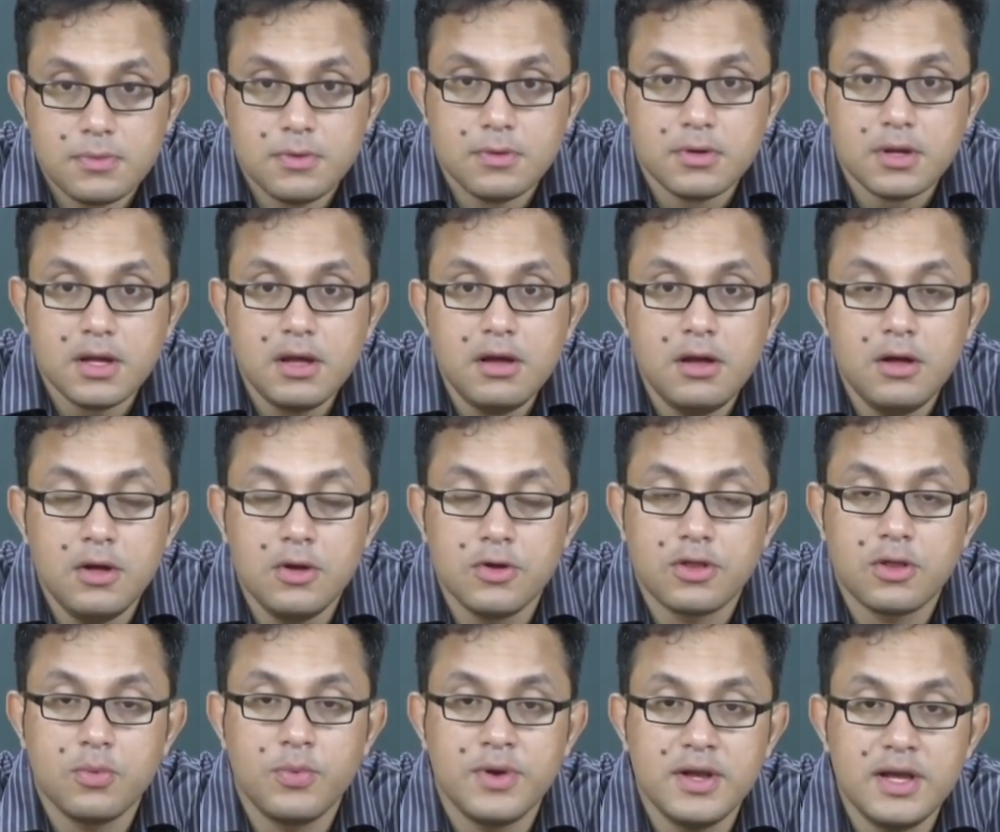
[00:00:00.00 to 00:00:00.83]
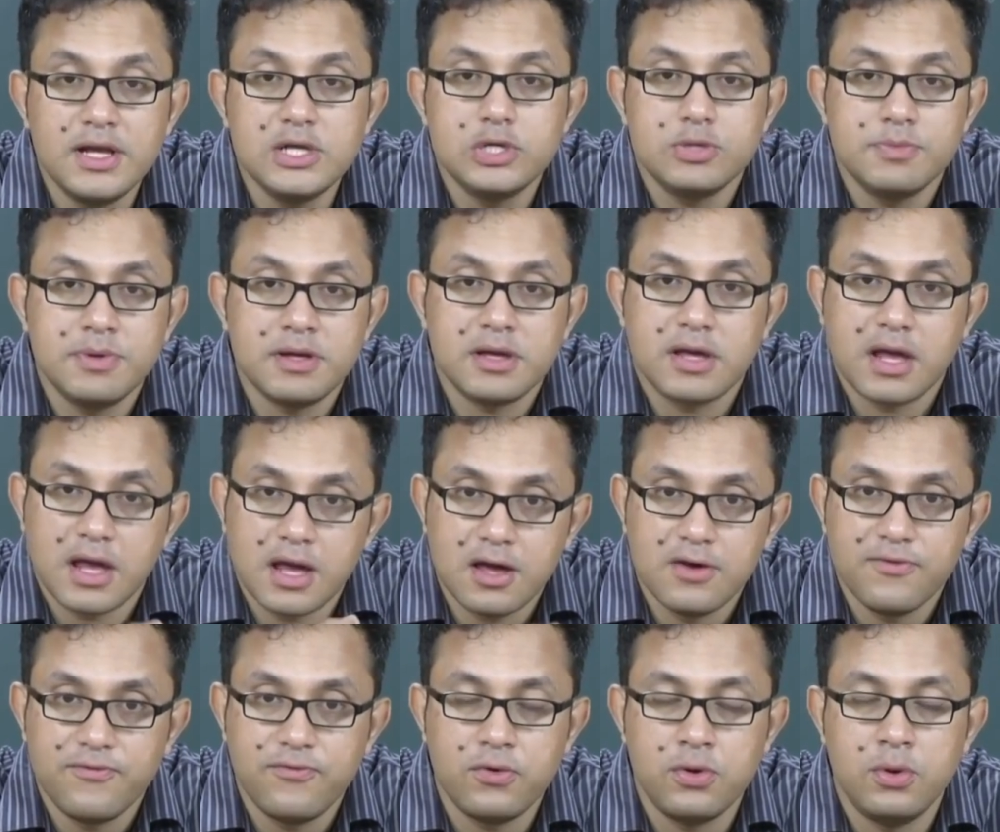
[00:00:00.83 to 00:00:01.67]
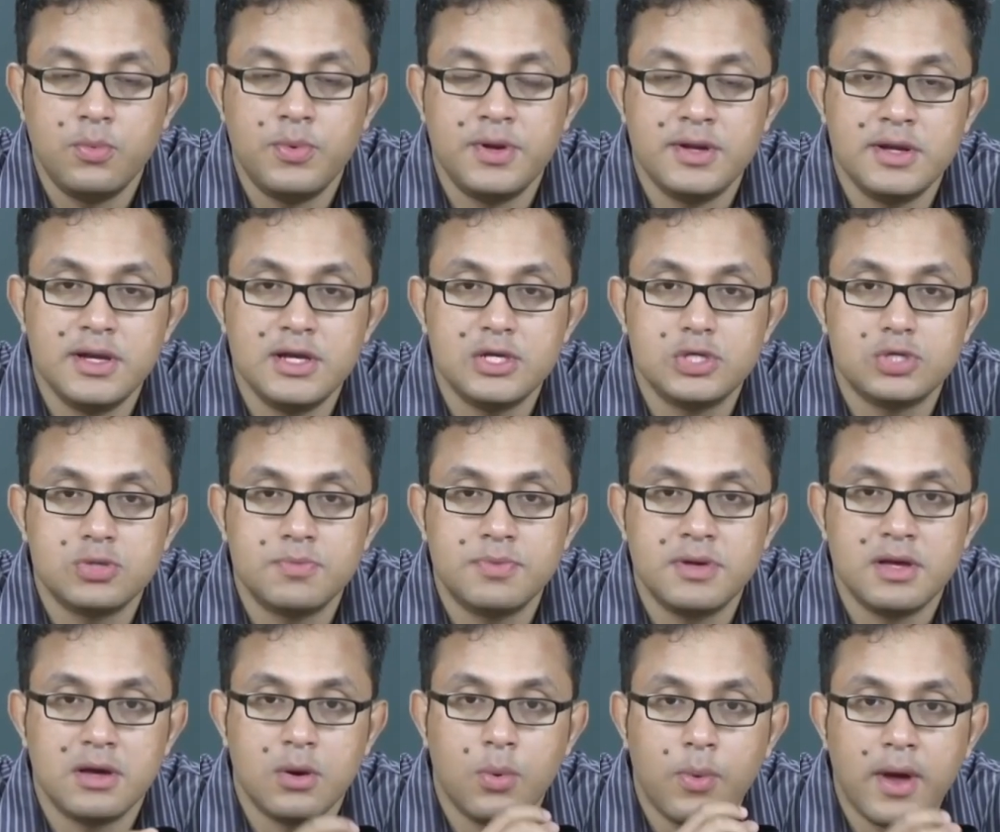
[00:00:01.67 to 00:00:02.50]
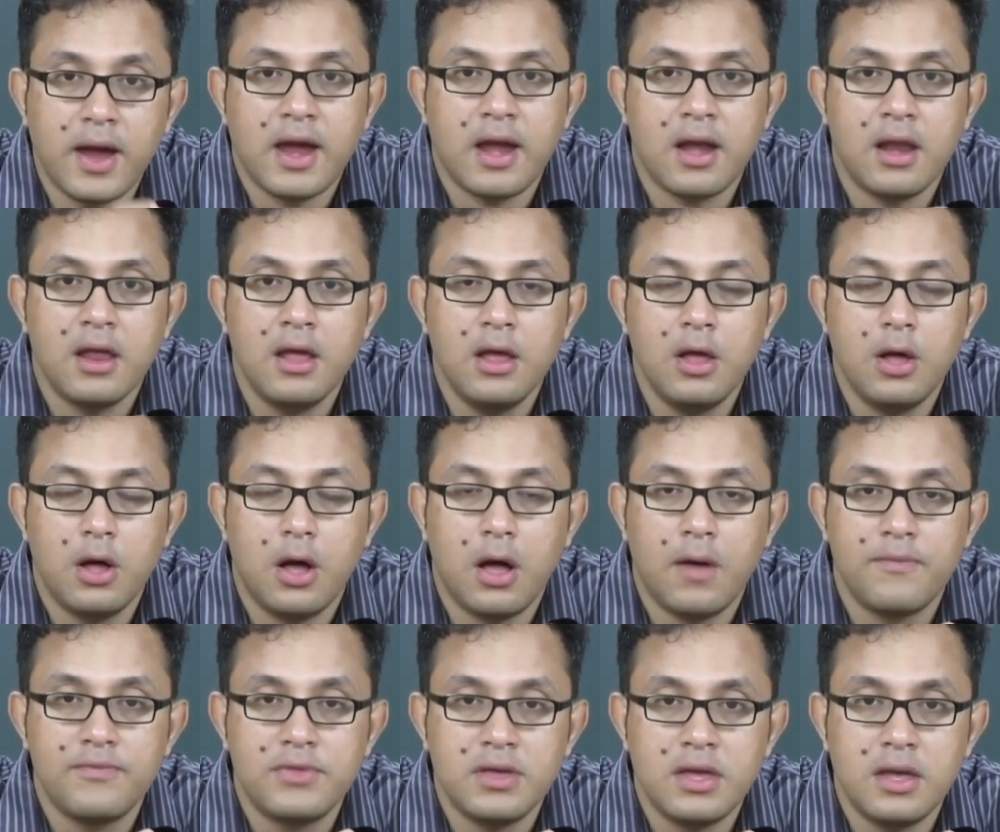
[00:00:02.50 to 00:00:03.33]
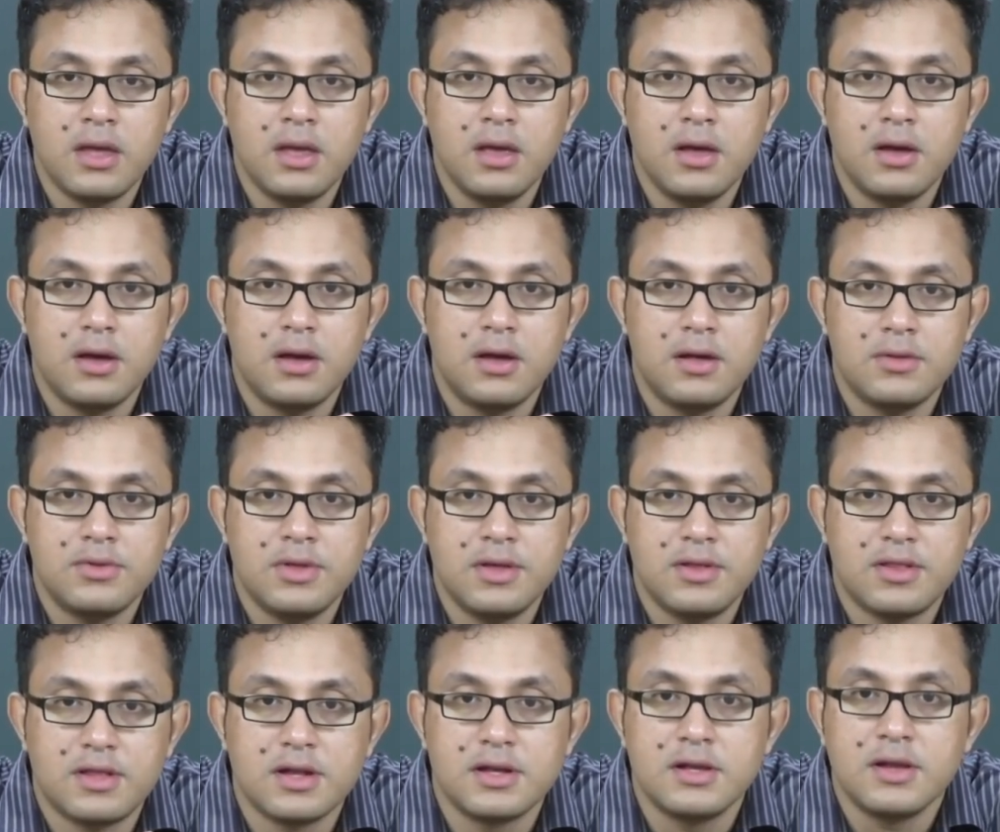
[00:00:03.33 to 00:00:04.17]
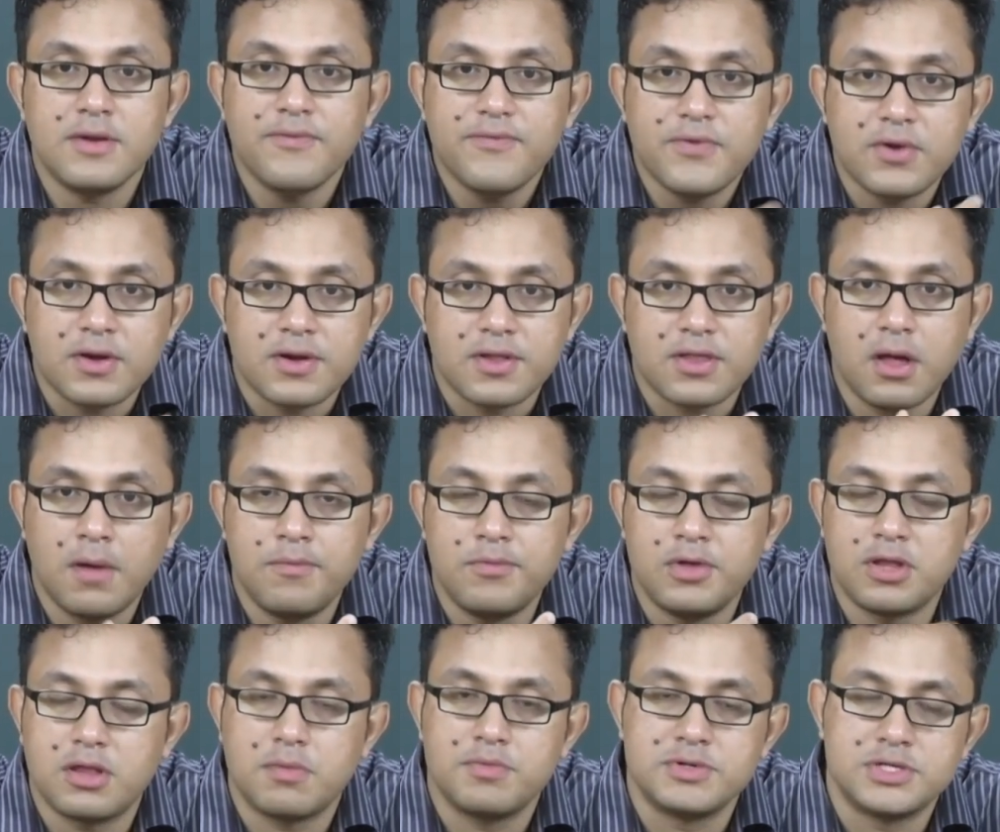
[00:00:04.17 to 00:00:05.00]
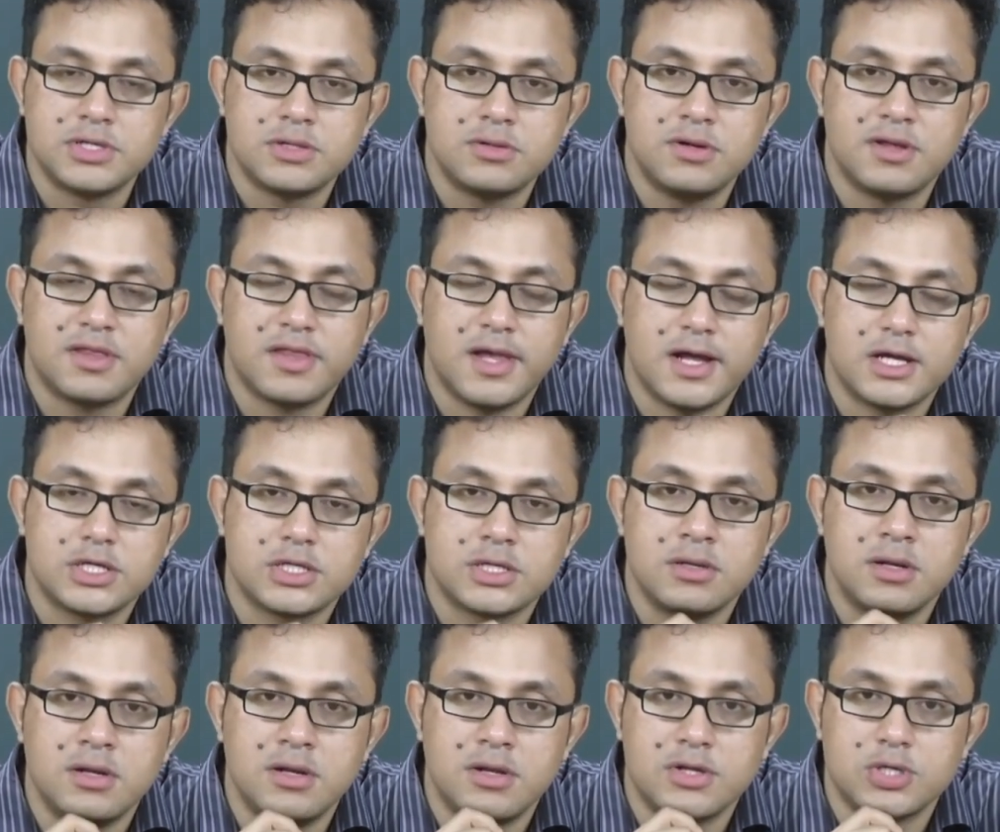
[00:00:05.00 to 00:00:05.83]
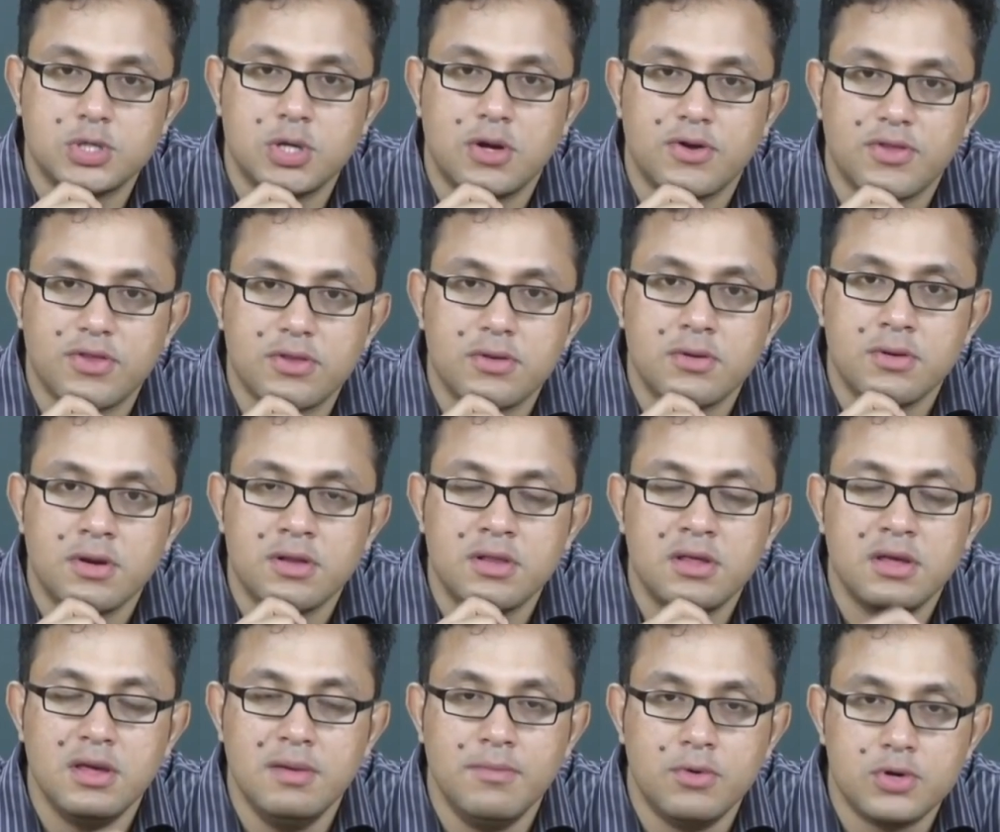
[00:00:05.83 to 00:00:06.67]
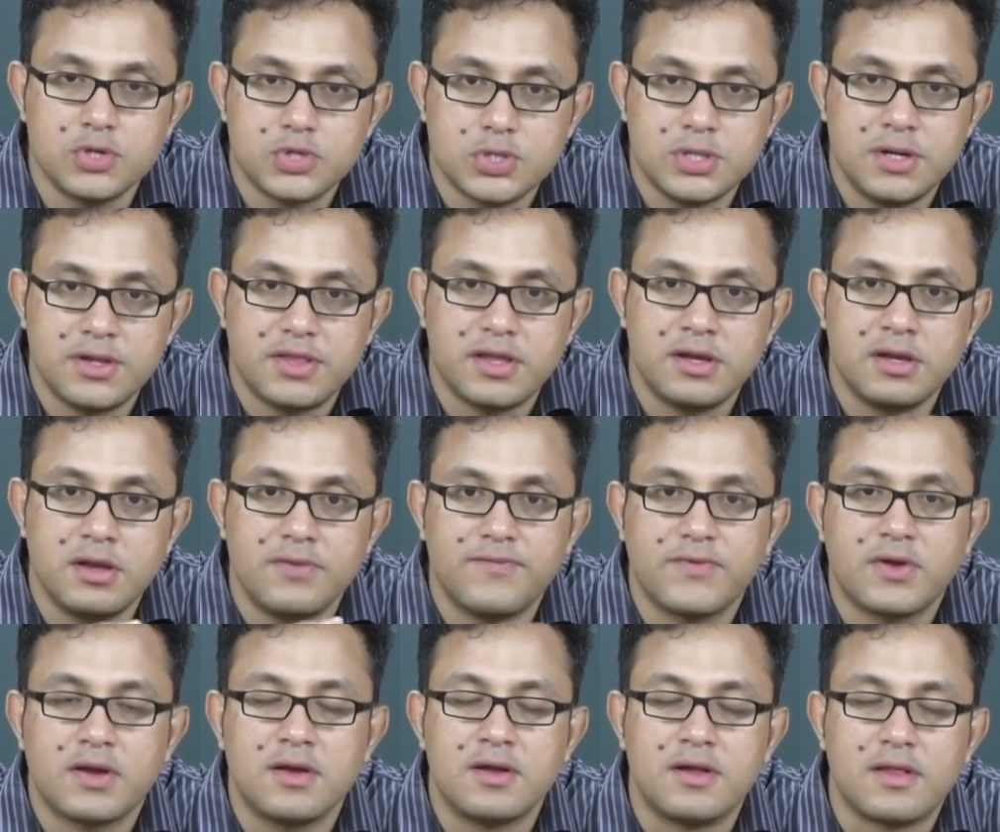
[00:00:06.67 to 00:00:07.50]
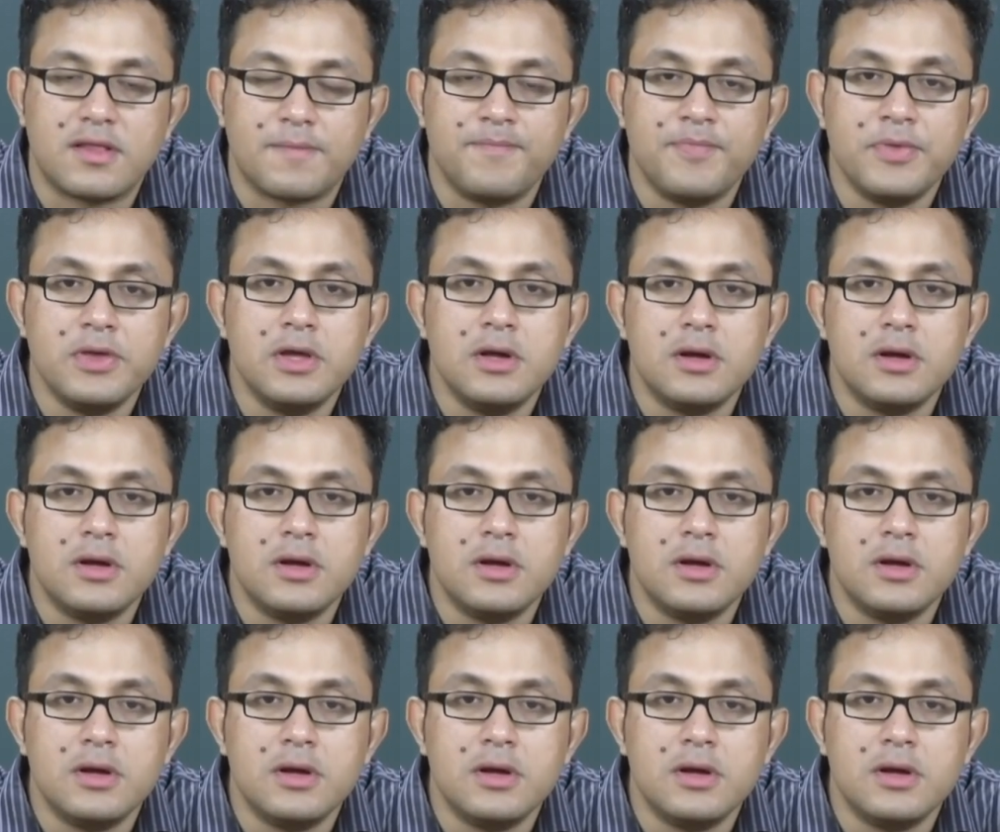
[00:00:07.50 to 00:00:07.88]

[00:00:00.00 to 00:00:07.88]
Okay? So we need to be careful, we need to be aware of the, uh, the significance of this particular section in the short story, the emotional significance,